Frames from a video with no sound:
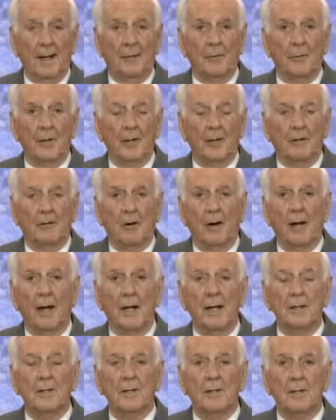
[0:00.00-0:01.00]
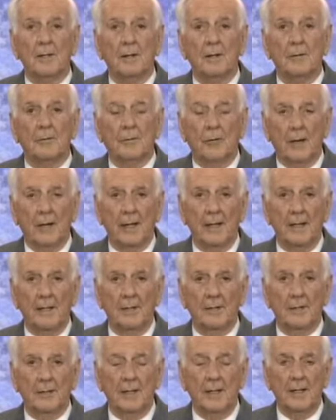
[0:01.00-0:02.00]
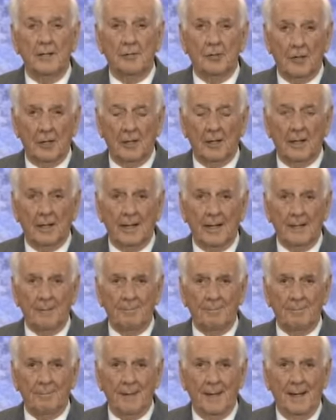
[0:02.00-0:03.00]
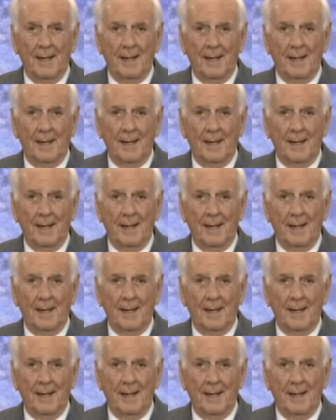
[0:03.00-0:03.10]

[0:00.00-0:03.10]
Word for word: uh, where Christ reigns eternally.